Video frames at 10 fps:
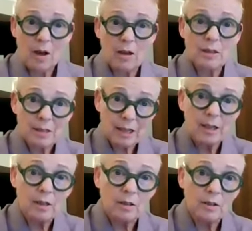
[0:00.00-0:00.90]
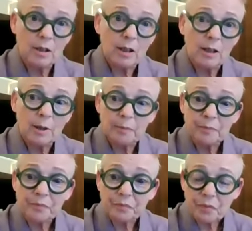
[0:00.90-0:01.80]
until
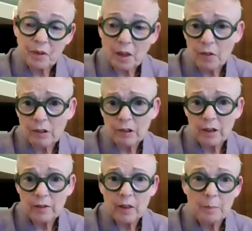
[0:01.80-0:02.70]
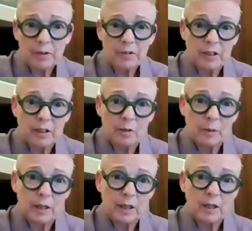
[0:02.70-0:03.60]
the chair of that particular
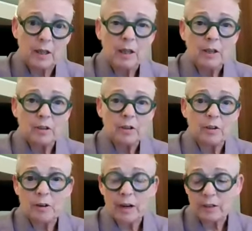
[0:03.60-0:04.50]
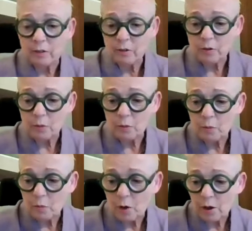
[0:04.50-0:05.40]
meeting turned around
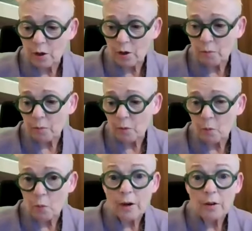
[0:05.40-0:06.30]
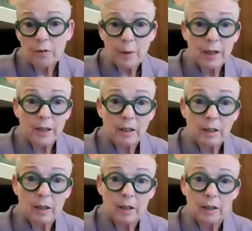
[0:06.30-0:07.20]
to one of my
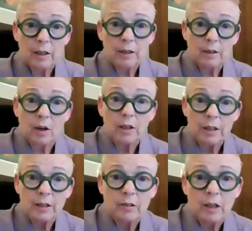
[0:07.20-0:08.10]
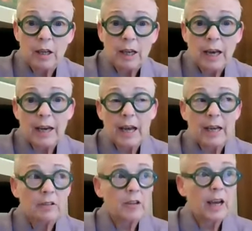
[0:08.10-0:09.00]
colleagues and
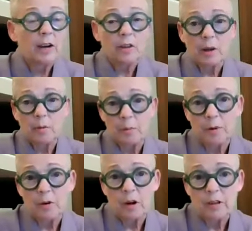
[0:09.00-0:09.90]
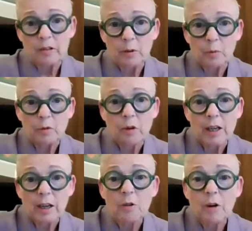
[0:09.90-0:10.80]
asked how they were progressing with
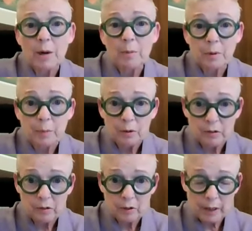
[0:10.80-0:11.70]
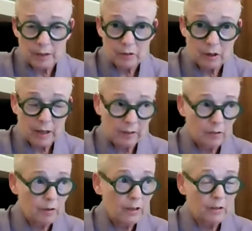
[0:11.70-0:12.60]
writing a grant proposal about
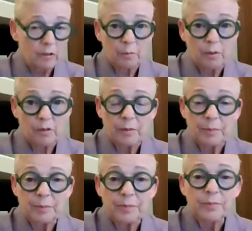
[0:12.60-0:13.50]
trans rights in prison.